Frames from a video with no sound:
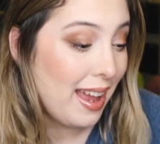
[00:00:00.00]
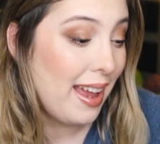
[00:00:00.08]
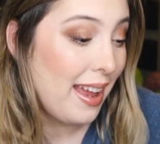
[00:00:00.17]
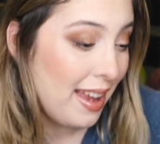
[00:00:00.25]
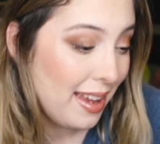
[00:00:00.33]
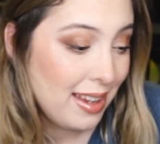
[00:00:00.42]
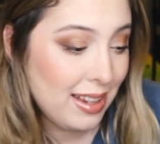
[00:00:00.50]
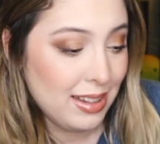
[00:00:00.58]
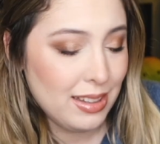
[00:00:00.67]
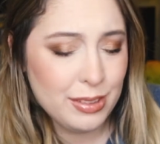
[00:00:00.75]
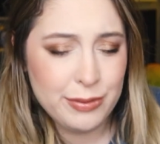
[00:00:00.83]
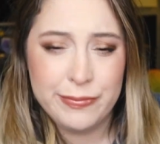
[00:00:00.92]
send the
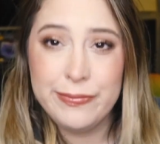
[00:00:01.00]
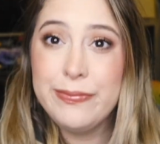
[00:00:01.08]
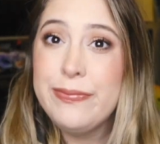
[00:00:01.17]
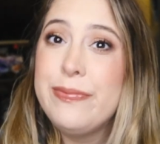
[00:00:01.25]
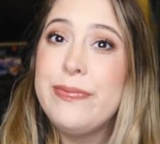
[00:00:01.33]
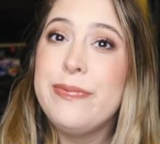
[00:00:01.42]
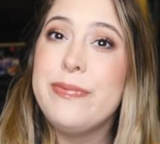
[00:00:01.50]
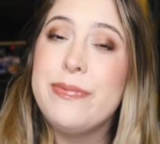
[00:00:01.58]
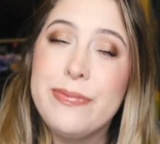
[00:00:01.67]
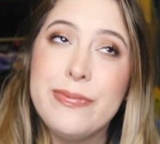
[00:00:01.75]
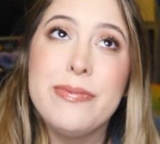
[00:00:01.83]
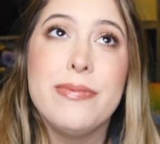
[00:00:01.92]

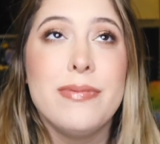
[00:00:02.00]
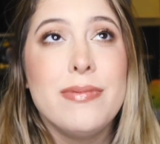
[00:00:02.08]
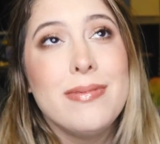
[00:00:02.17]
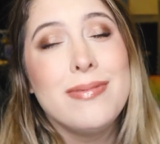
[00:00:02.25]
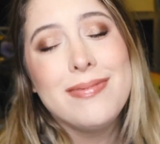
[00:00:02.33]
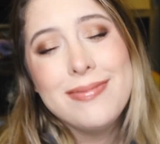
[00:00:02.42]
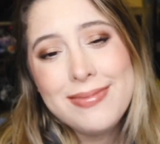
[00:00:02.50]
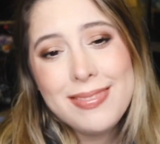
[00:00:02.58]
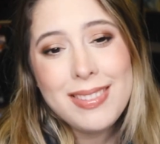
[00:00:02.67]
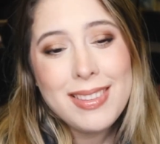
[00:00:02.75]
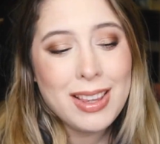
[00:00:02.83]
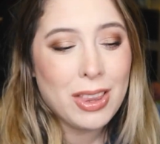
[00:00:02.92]
sleigh. It's a
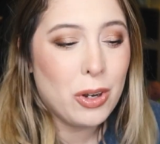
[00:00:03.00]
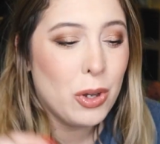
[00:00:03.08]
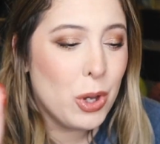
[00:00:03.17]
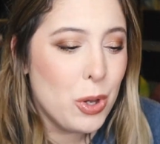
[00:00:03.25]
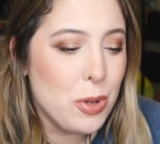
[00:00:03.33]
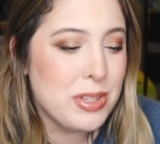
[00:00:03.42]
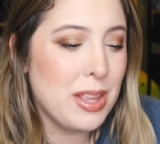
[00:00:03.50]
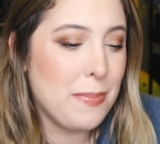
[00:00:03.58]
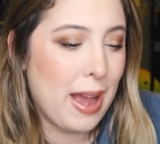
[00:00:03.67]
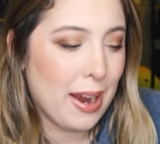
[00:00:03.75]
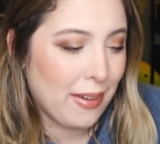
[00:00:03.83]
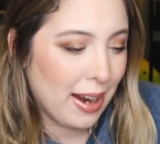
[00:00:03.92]
little ooze in the
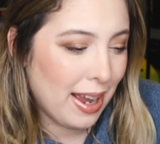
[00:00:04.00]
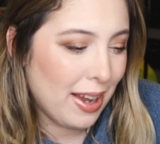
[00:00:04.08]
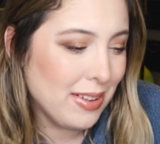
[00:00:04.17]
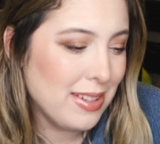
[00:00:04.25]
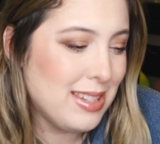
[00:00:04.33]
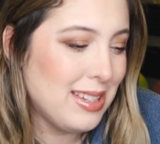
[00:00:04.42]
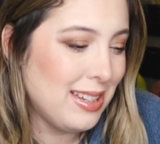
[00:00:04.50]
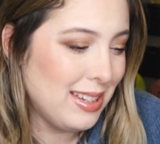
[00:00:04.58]
background.